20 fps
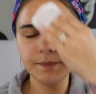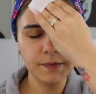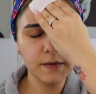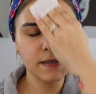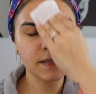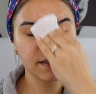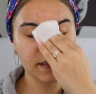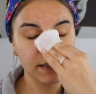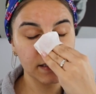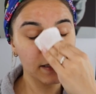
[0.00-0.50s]

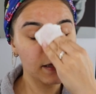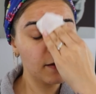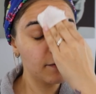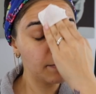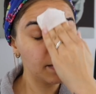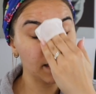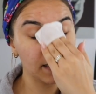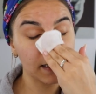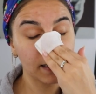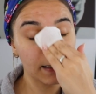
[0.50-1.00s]
It's gonna give
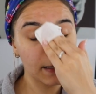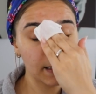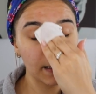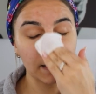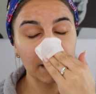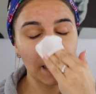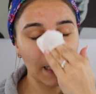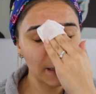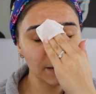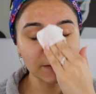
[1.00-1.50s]
me like a
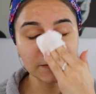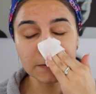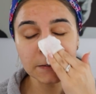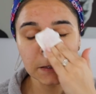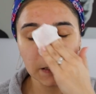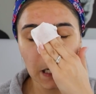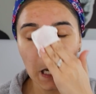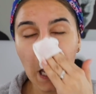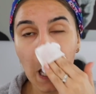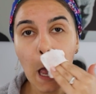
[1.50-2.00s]

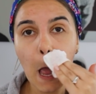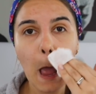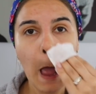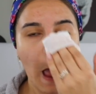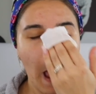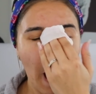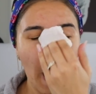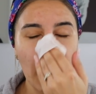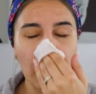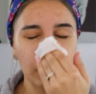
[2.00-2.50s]
cleanse,
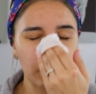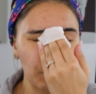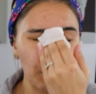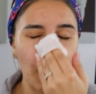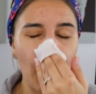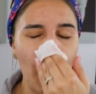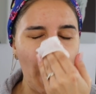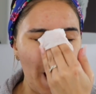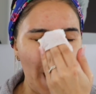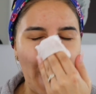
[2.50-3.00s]
as
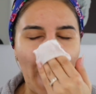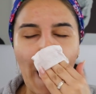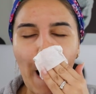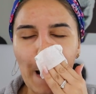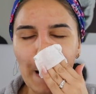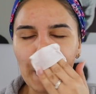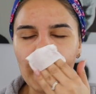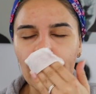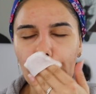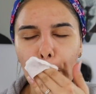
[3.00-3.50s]
well
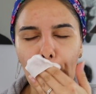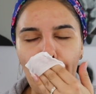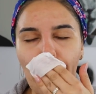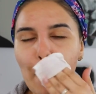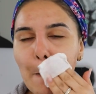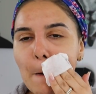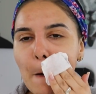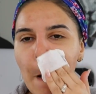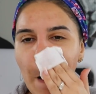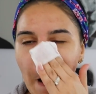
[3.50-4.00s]
as
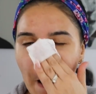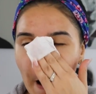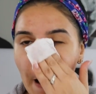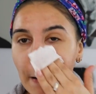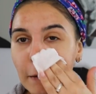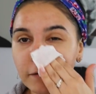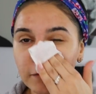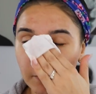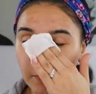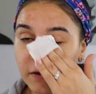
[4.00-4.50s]

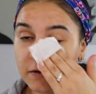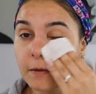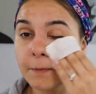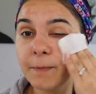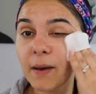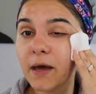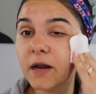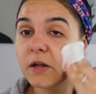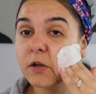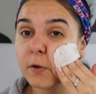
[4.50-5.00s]
it's going to
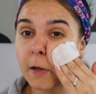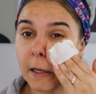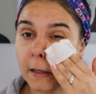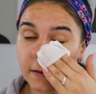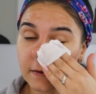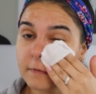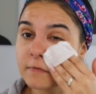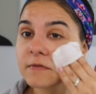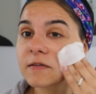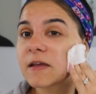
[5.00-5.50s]
penetrate
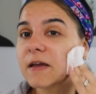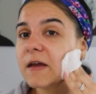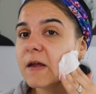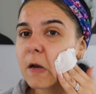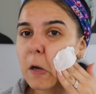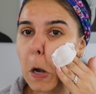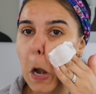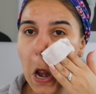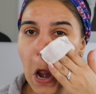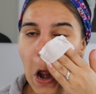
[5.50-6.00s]
the
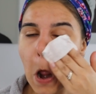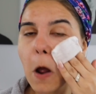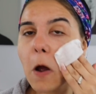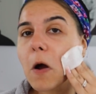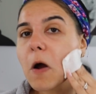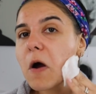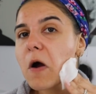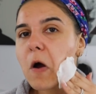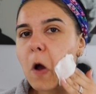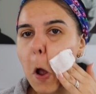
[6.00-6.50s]
skin
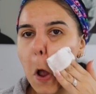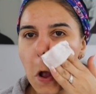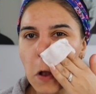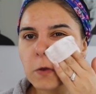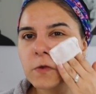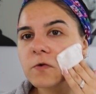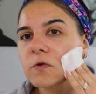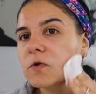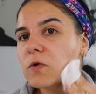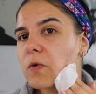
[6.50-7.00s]

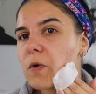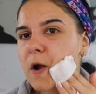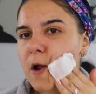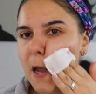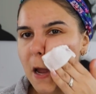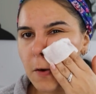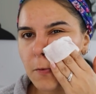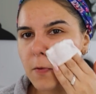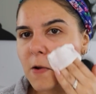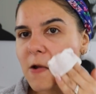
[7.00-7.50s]
to
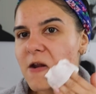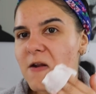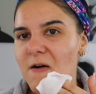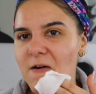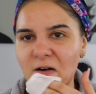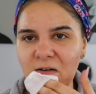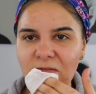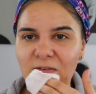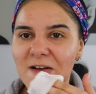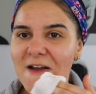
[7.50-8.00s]
get rid
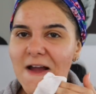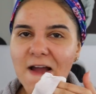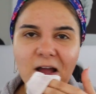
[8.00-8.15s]
of